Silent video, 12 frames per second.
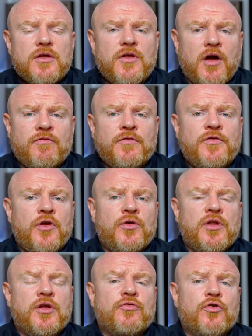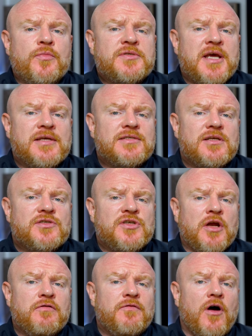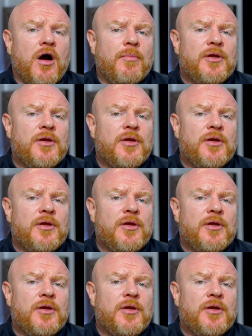that I've reviewed in the group test so far.